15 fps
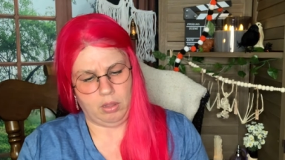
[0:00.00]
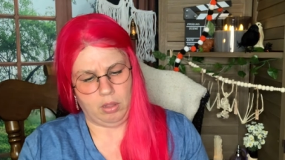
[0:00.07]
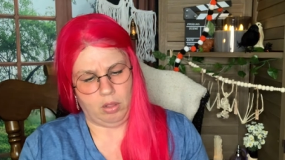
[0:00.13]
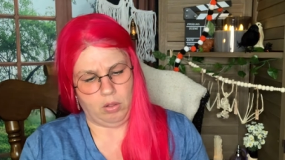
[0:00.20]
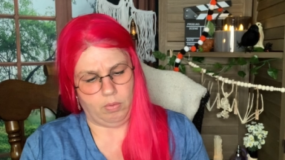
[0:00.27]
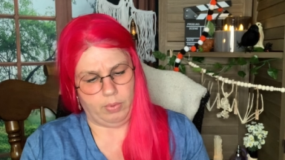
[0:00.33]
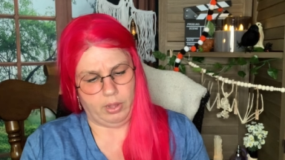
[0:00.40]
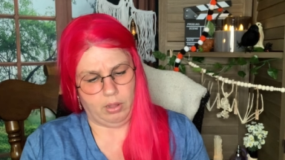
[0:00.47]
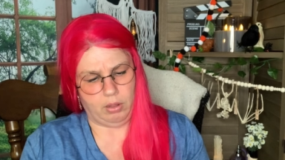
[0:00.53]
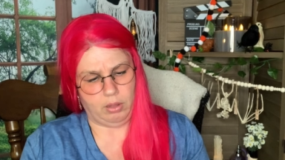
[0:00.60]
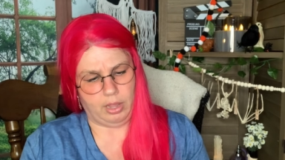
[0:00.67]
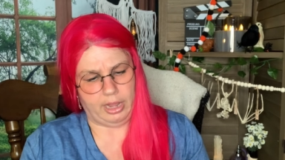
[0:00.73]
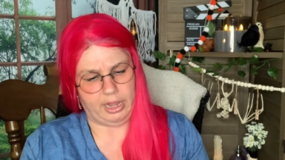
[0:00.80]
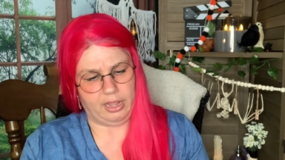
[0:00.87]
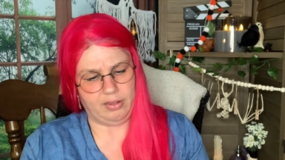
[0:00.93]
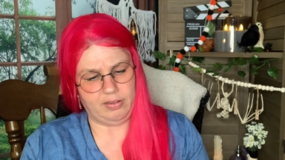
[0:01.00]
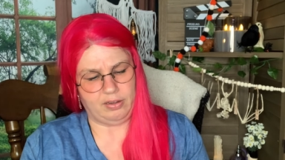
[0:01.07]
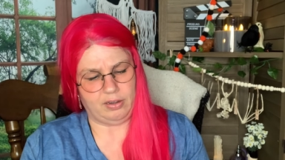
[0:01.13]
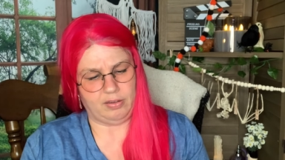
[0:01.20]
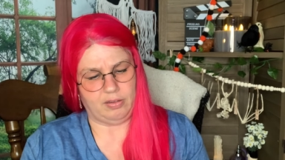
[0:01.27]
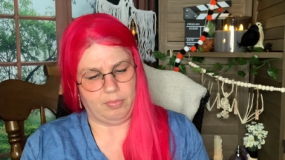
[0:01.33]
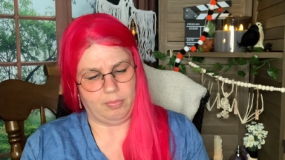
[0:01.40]
Oh, well, I guess it
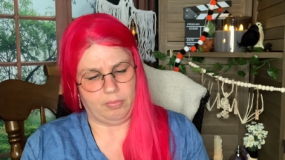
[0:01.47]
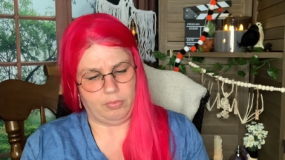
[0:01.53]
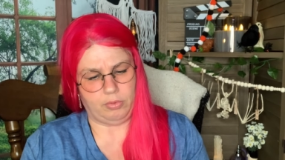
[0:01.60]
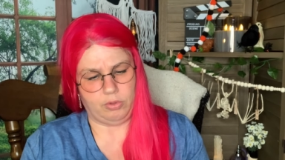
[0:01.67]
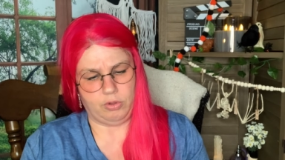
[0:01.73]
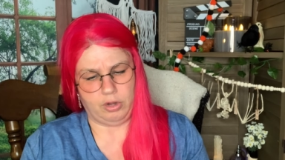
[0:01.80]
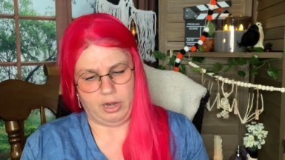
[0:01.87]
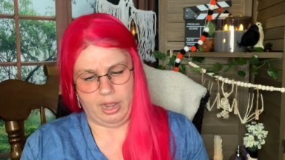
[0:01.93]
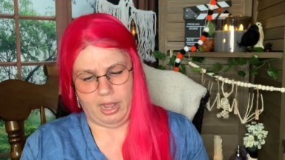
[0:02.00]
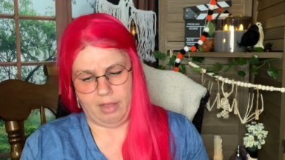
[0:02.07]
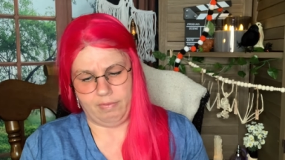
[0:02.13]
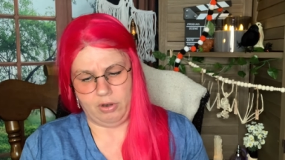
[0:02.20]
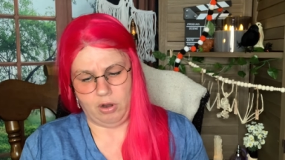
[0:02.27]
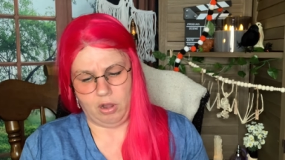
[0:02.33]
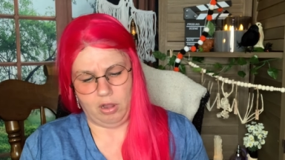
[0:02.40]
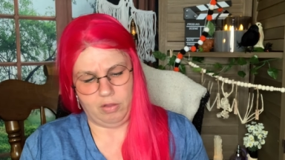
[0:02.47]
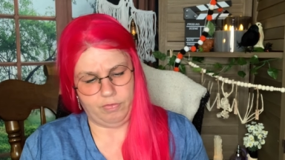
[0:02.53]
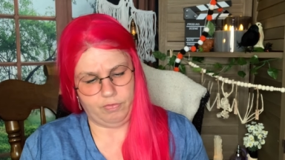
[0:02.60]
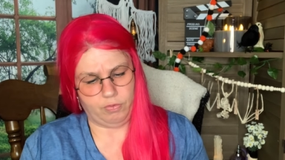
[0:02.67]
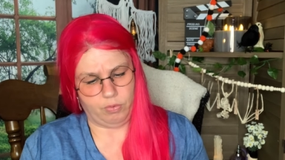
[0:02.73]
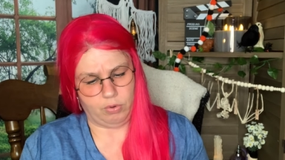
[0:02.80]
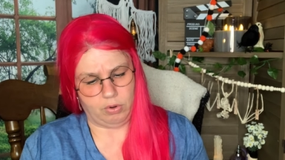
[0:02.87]
doesn't... You could have it
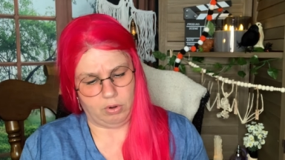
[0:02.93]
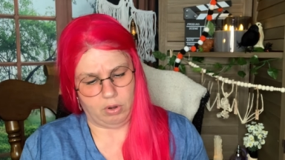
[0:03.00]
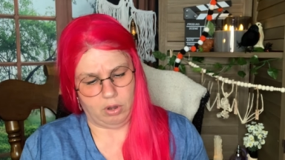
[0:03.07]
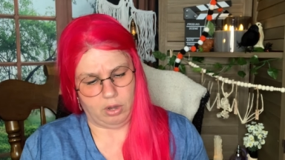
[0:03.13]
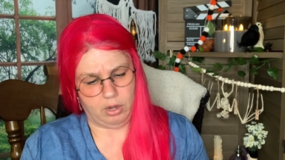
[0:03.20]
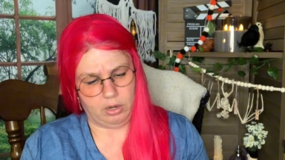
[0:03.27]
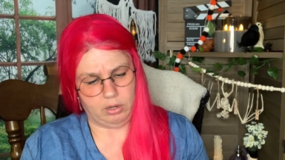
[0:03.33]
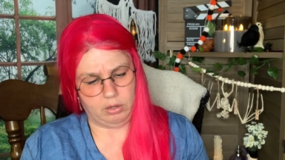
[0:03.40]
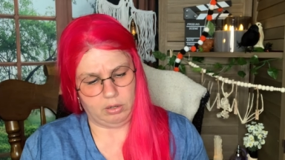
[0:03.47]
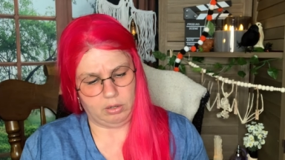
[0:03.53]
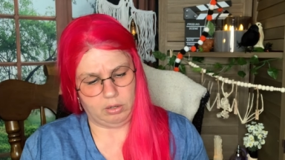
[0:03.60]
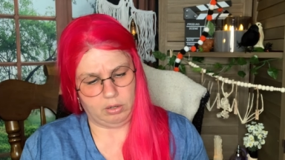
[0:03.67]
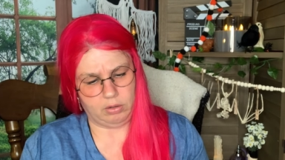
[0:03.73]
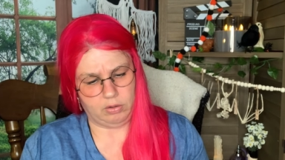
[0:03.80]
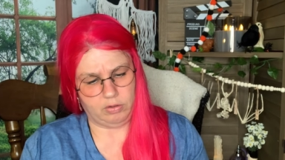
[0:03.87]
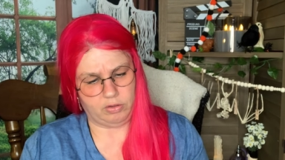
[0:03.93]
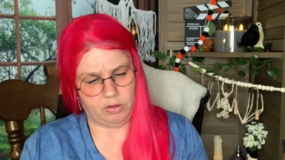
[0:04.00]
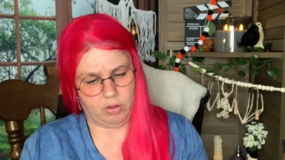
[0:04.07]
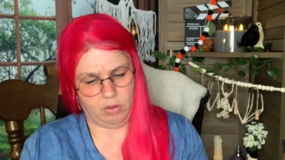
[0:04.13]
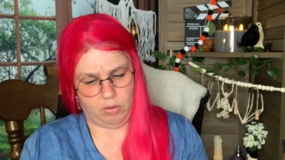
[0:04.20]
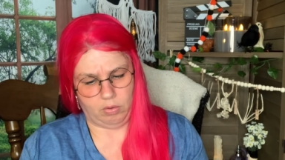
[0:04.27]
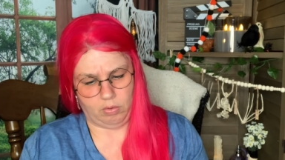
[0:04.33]
off or on.
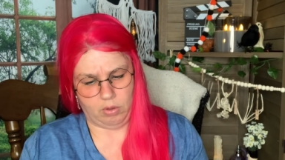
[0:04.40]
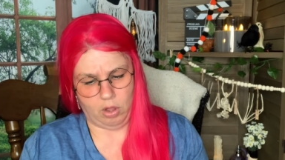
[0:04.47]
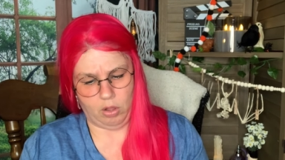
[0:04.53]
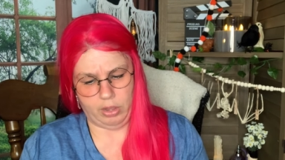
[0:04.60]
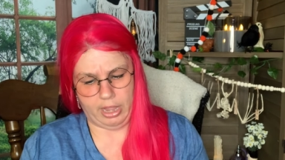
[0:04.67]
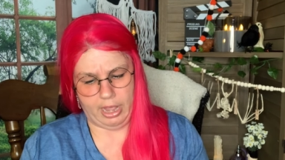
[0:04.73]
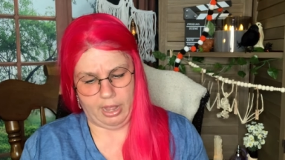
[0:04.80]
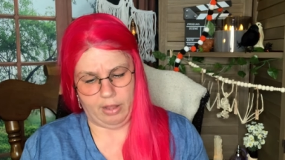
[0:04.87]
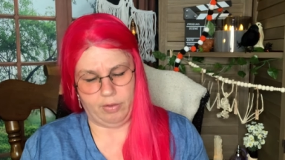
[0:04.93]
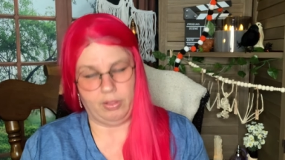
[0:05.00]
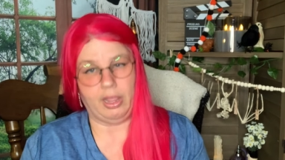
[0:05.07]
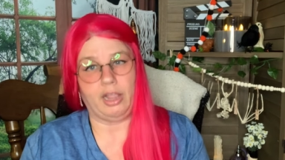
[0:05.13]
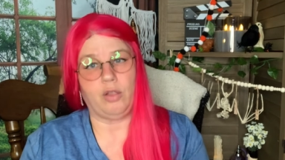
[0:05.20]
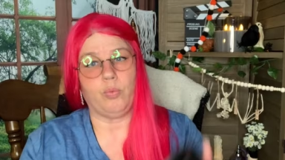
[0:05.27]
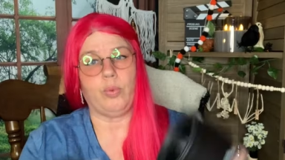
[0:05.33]
So, oh yeah, like a